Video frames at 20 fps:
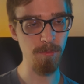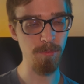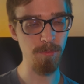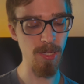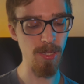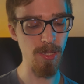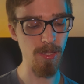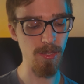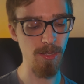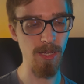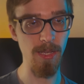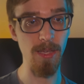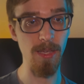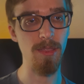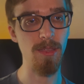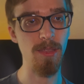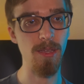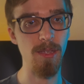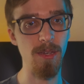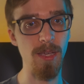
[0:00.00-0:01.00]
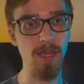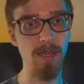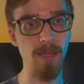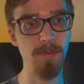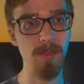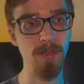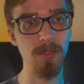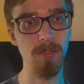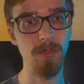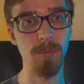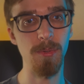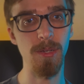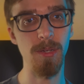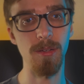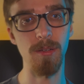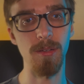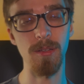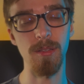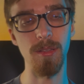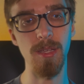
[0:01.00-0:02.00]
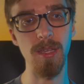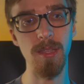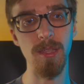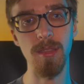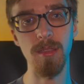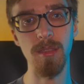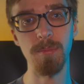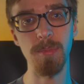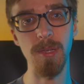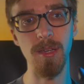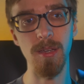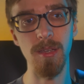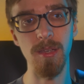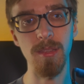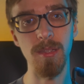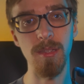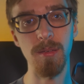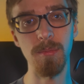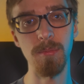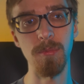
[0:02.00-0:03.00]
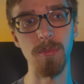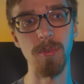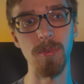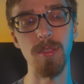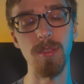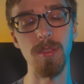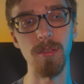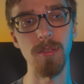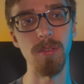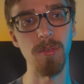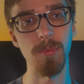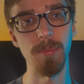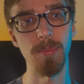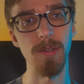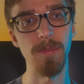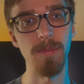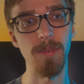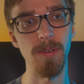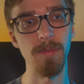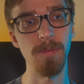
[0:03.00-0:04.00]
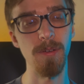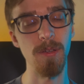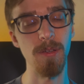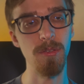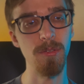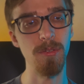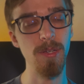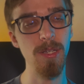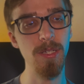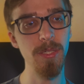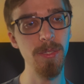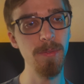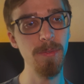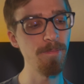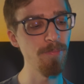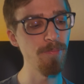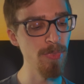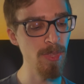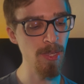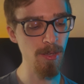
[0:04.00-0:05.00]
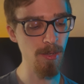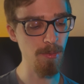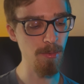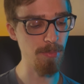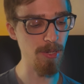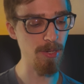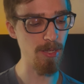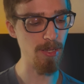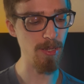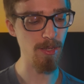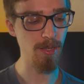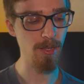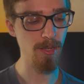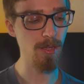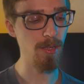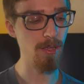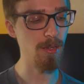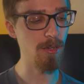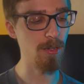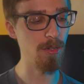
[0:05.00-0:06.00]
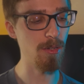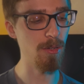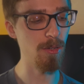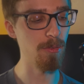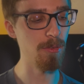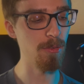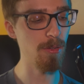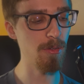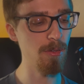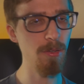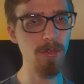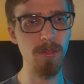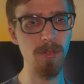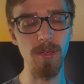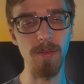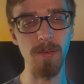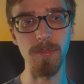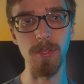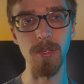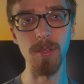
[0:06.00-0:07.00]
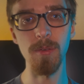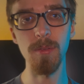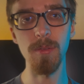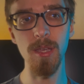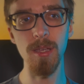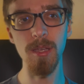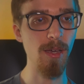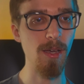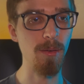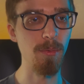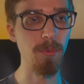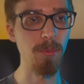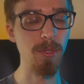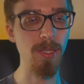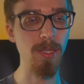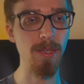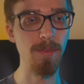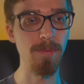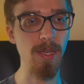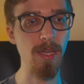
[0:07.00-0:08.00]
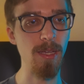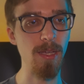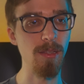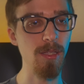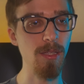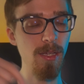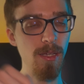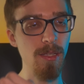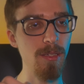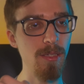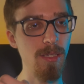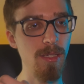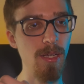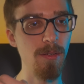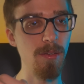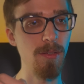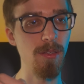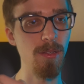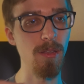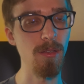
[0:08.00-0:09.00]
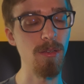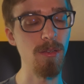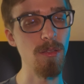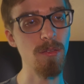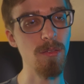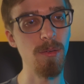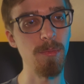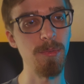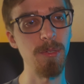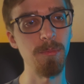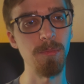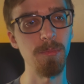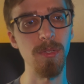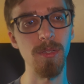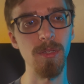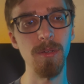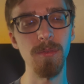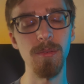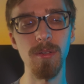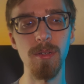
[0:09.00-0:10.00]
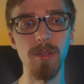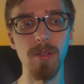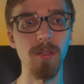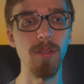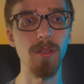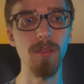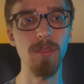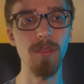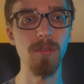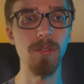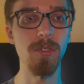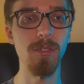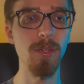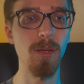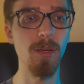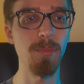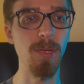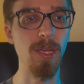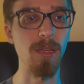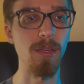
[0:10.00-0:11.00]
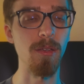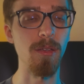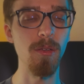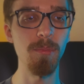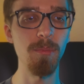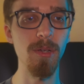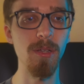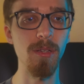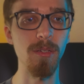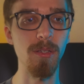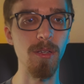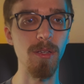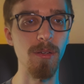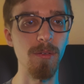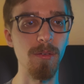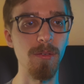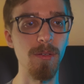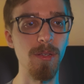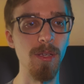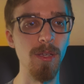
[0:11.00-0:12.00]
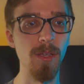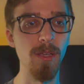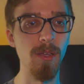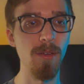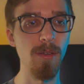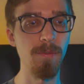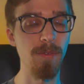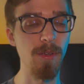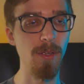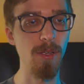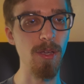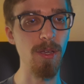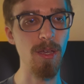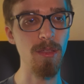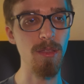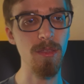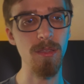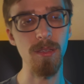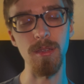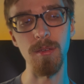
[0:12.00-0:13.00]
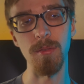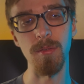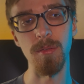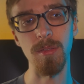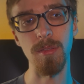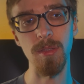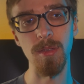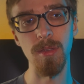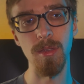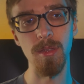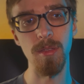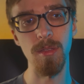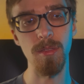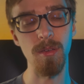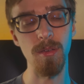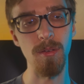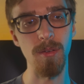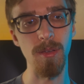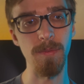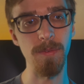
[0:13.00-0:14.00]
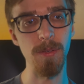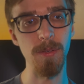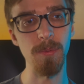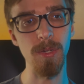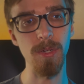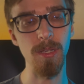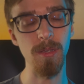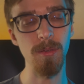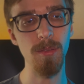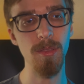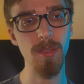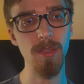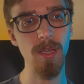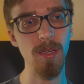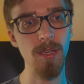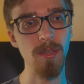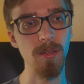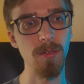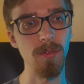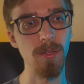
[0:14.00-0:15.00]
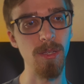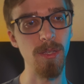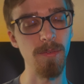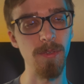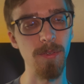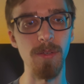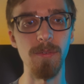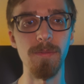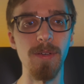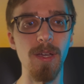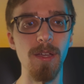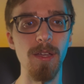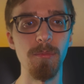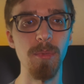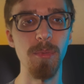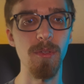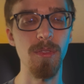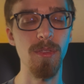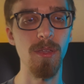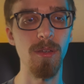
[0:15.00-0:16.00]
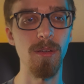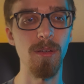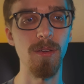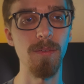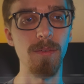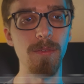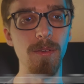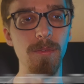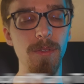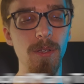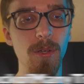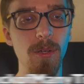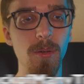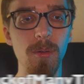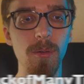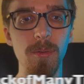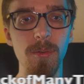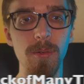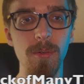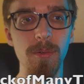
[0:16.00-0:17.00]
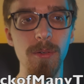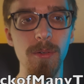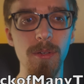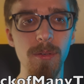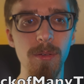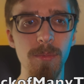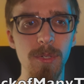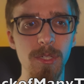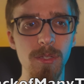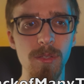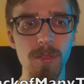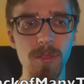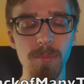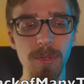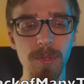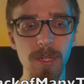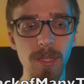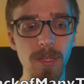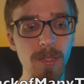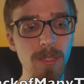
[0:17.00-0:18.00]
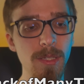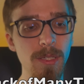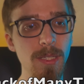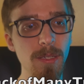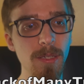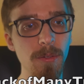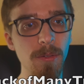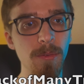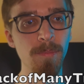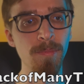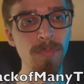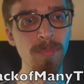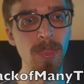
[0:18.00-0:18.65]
But like I said, having to wear glasses behind them was a little bit of a frustration, but no longer do you have to do that. I will leave a link down in the description below. I'll also drop a coupon code for you guys to use. So if you want to use that, it'll give you 5% off of your whole order, which is a pretty good deal.